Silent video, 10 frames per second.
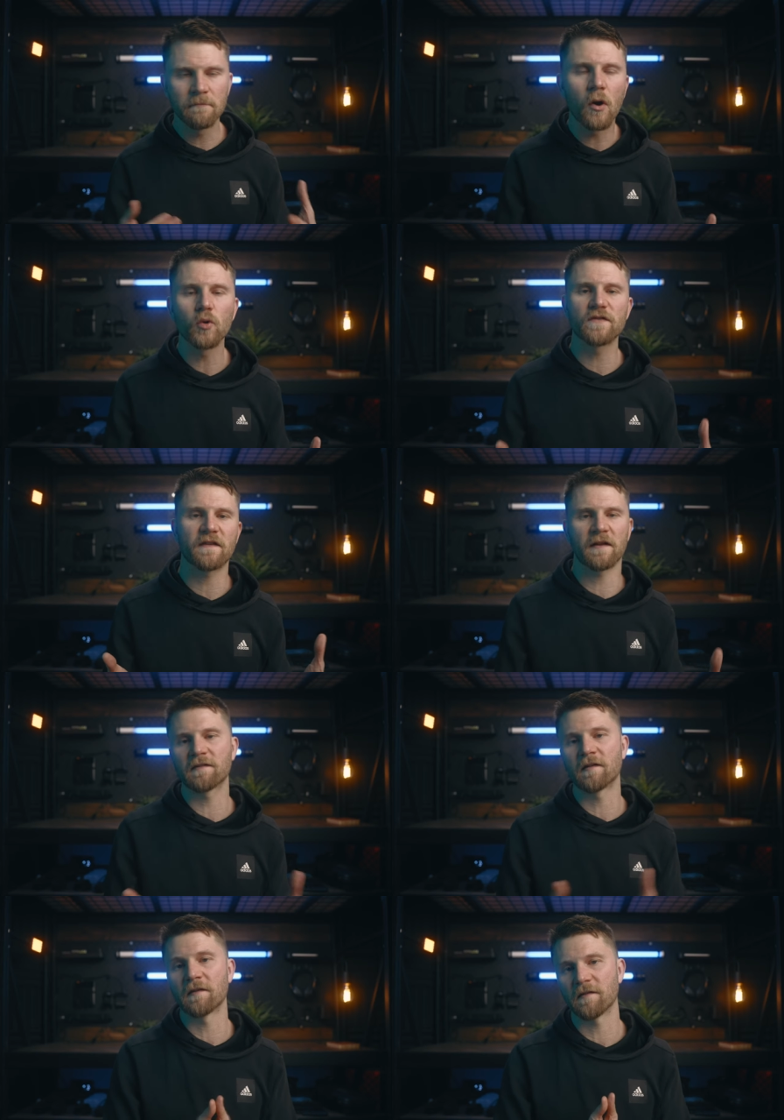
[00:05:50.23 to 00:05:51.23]
most
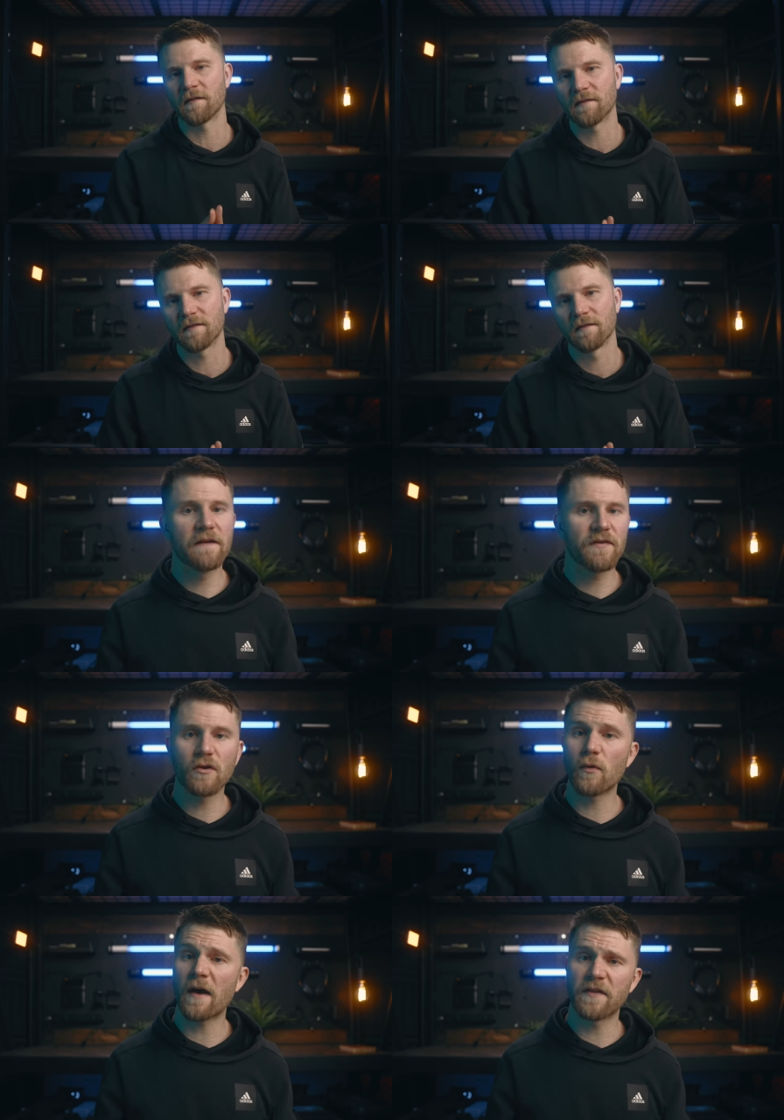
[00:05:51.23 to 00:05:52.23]
instances. If you
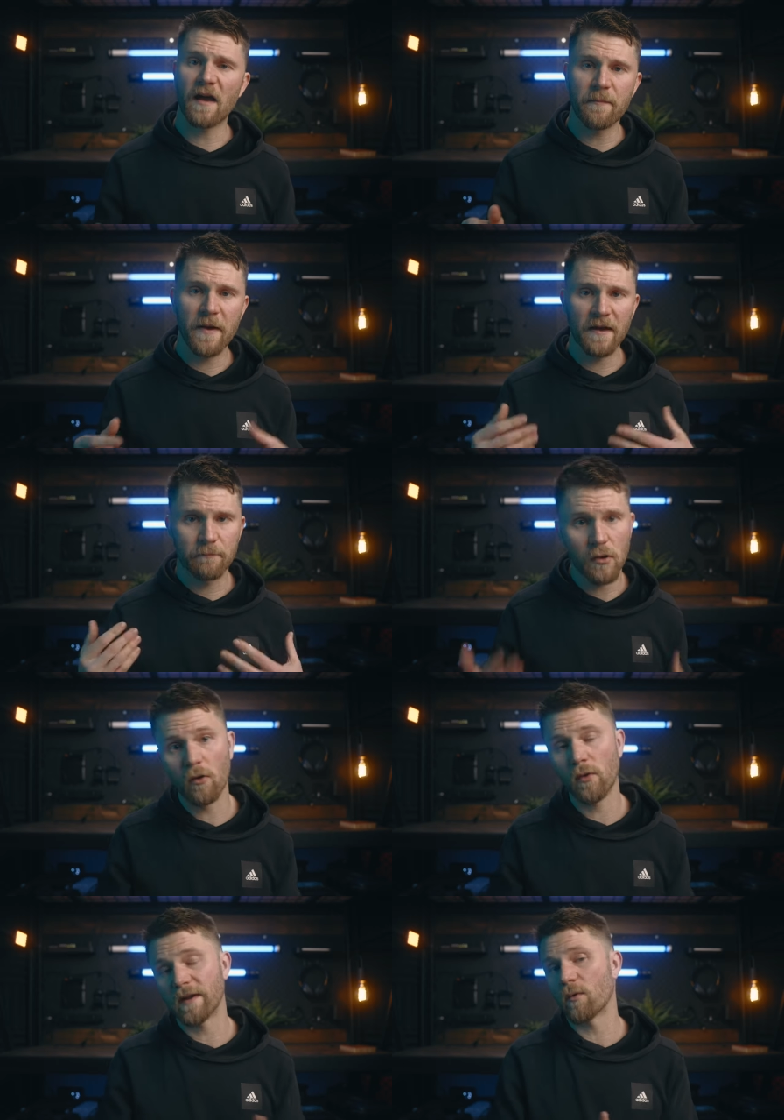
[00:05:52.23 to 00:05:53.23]
do have the iPad
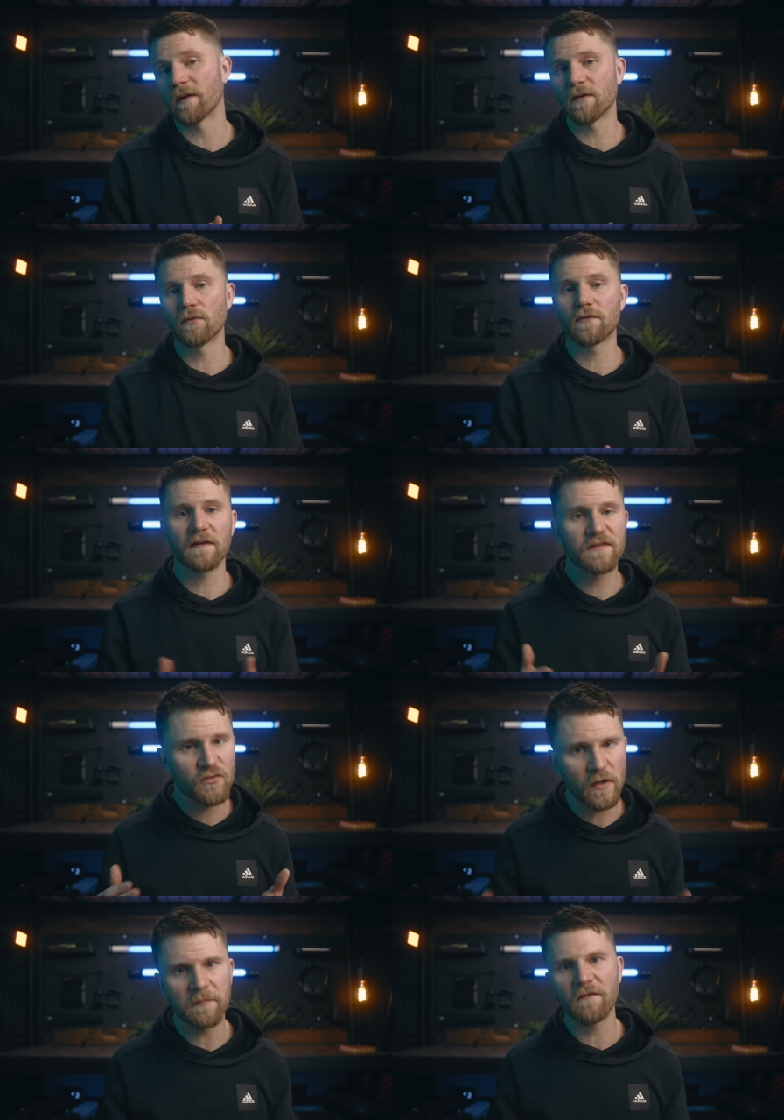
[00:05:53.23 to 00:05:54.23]
Pro and you want those
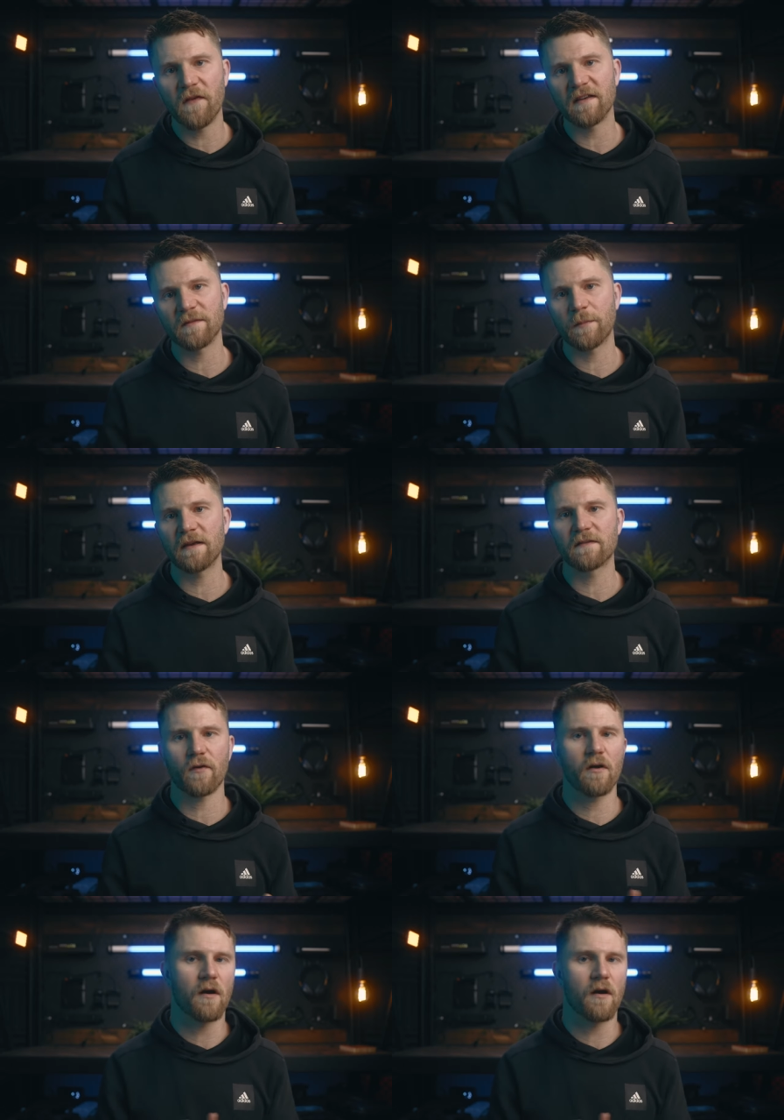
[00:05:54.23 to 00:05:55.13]
extremely fast speeds for